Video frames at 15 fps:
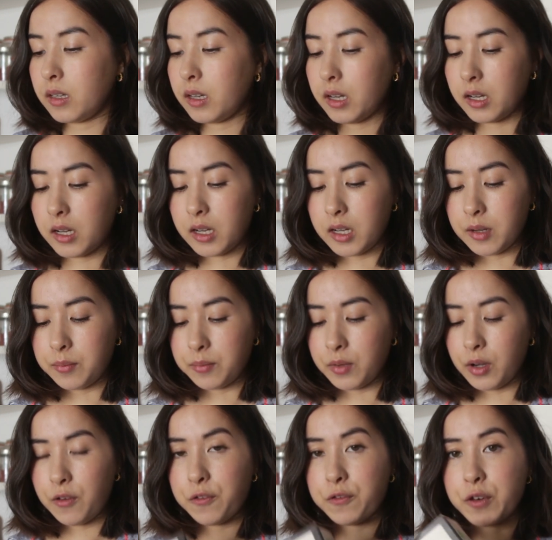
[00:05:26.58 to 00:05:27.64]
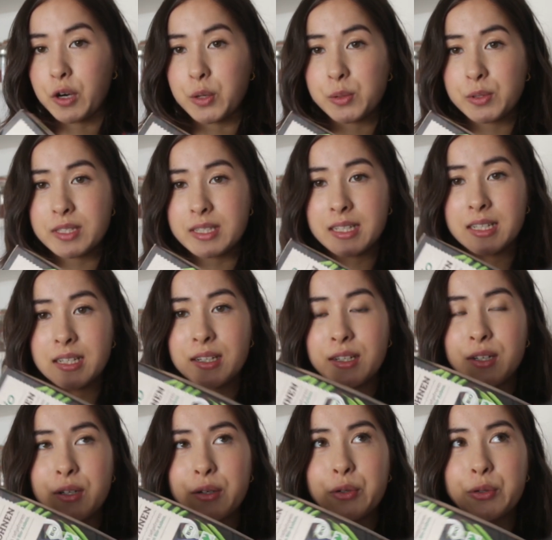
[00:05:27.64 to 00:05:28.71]
um,
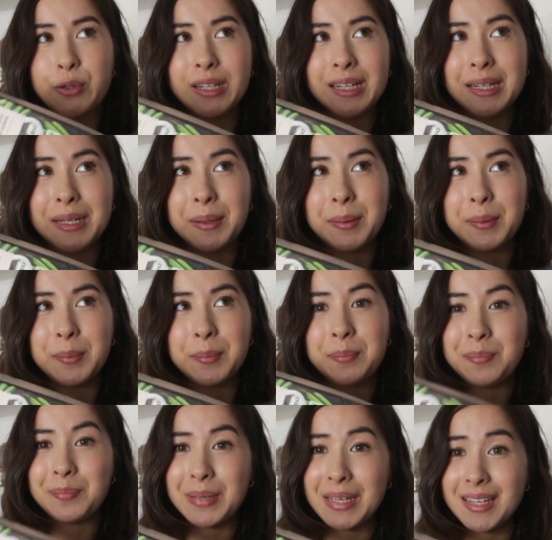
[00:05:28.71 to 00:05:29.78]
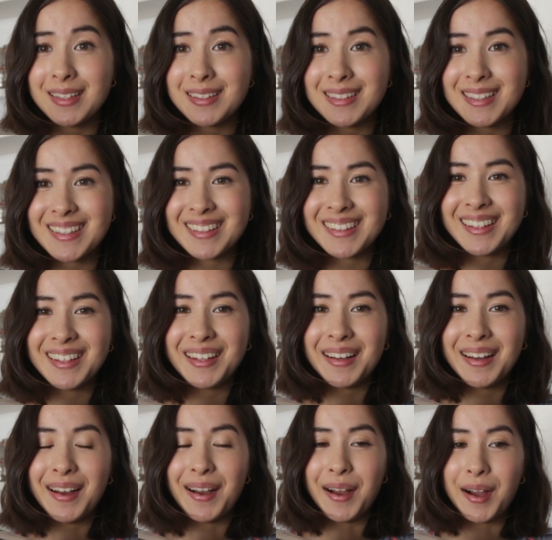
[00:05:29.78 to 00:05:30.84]
frozen green beans.
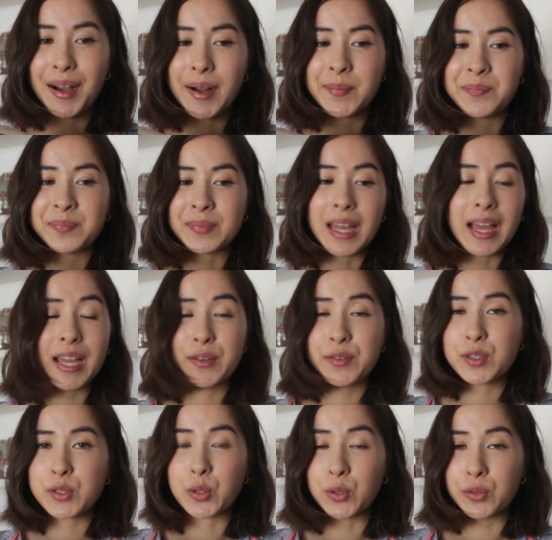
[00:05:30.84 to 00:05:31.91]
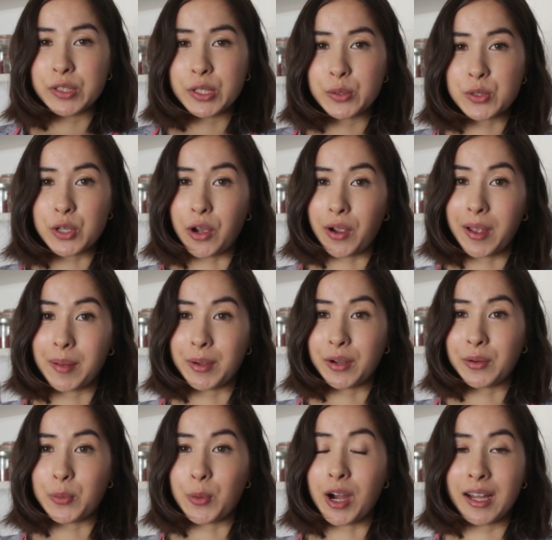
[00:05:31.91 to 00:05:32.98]
Um, I have this whole video talking
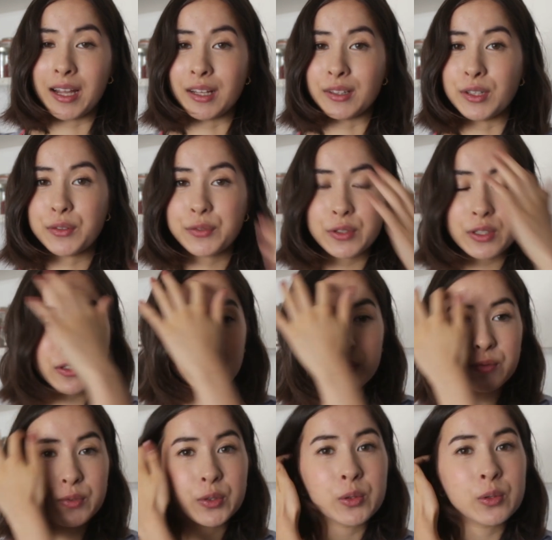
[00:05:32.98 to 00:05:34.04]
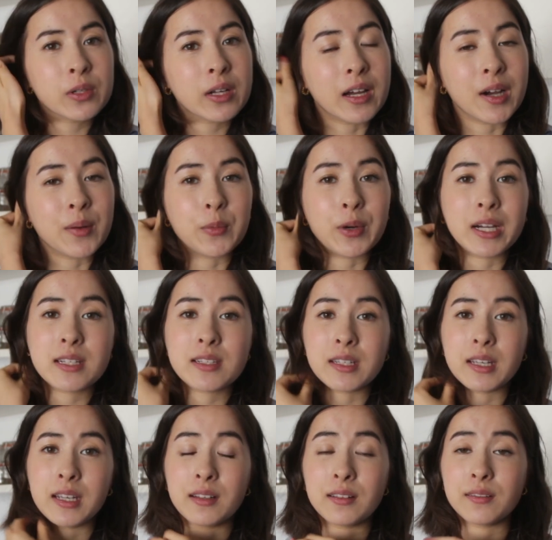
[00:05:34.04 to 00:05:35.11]
about why I love frozen food, um, why it's
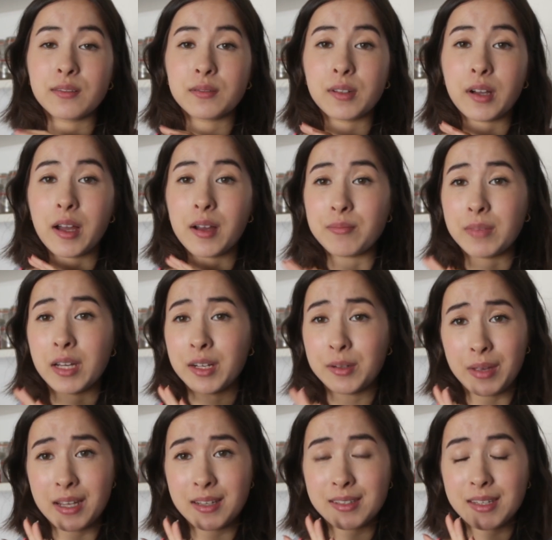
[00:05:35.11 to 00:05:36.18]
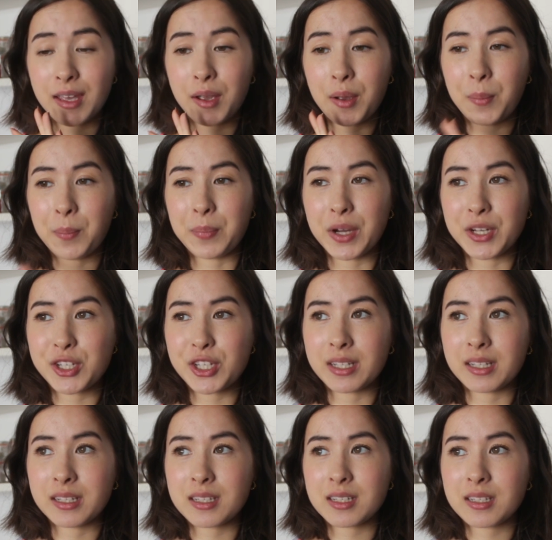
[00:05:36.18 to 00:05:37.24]
a, um, an amazing
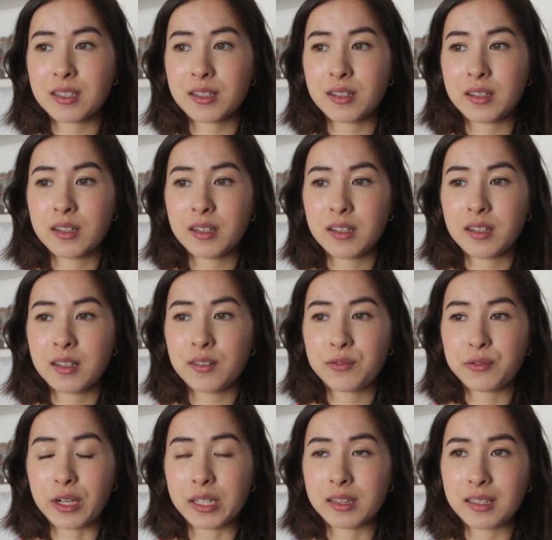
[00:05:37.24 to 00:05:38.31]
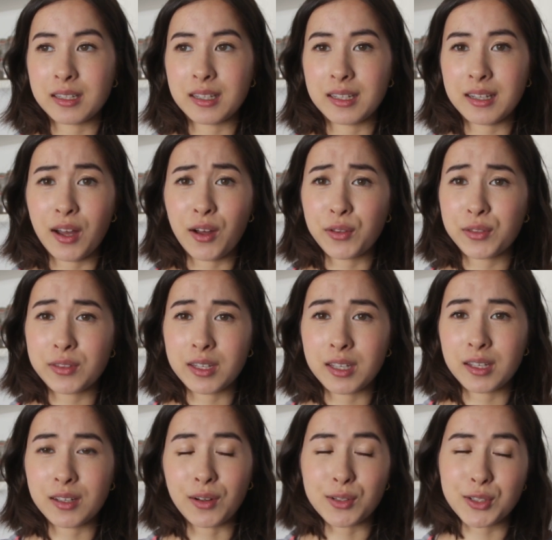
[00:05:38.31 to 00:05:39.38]
budget, friendly,
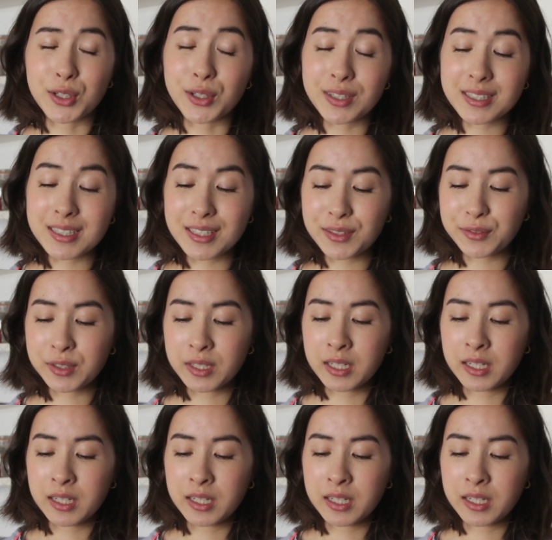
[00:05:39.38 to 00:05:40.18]
healthy alternative.